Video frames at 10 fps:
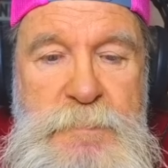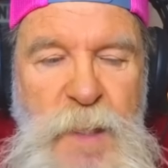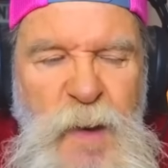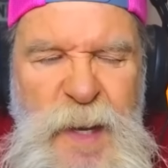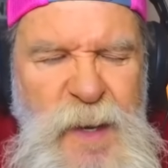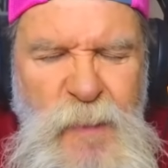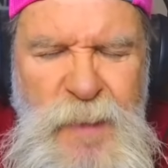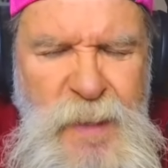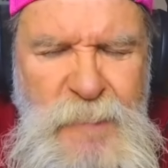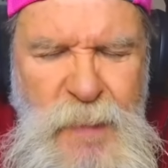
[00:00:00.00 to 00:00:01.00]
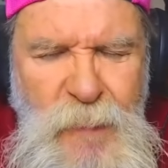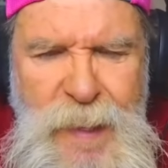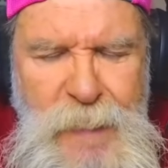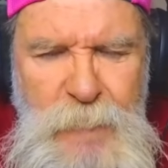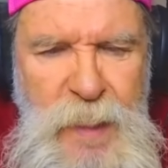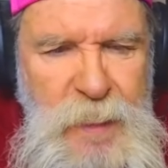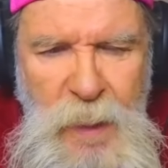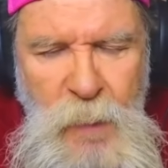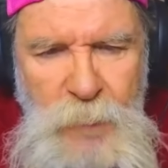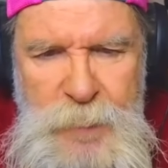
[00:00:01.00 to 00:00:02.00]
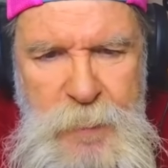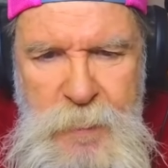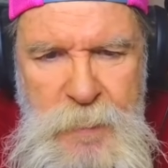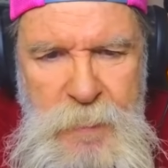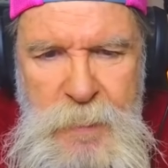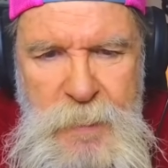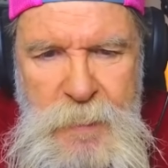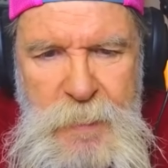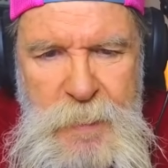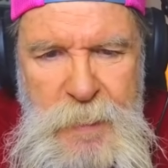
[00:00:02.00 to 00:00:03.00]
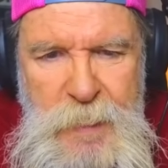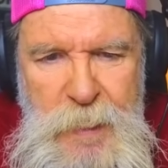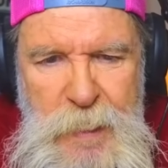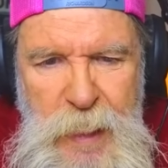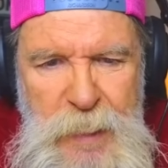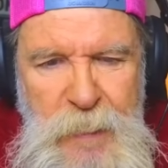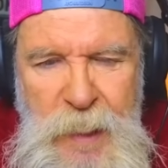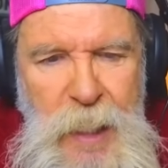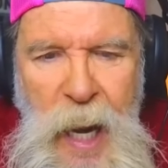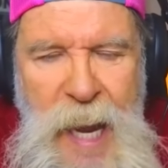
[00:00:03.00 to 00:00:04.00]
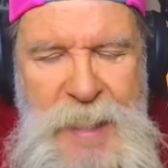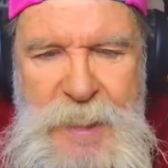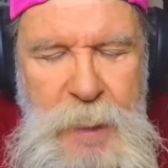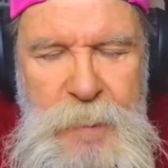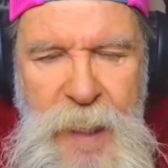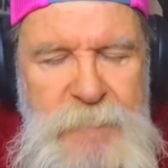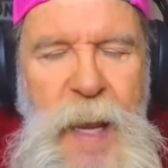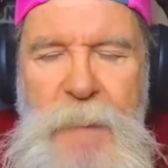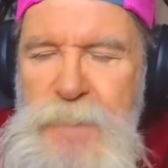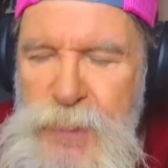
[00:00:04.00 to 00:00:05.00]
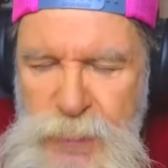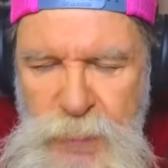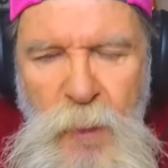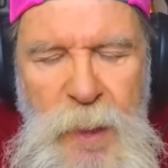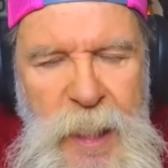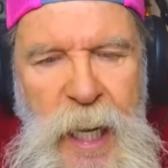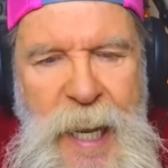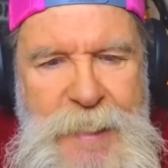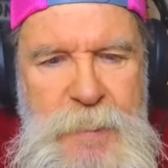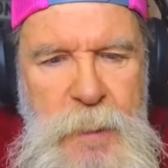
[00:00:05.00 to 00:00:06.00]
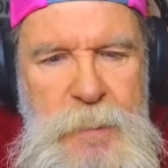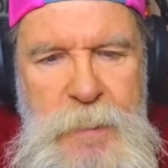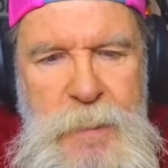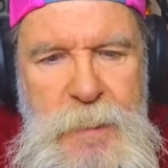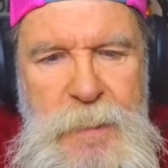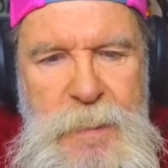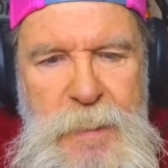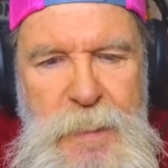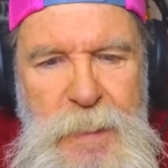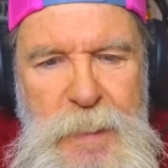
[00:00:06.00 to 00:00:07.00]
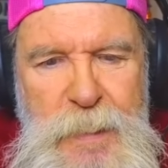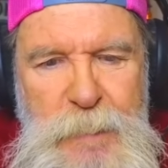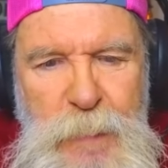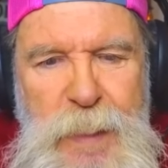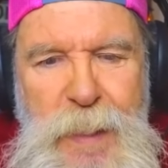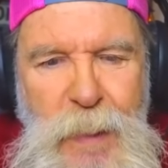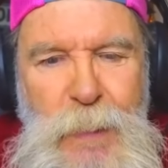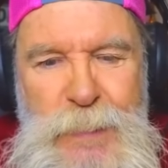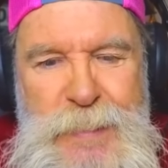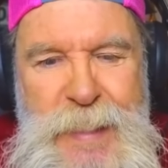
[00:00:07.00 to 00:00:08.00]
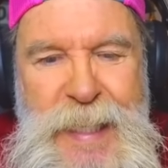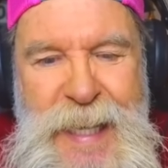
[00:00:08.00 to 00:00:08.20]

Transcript: Oh, he don't give a crap. He don't. He liked it. I'm sure he liked it, because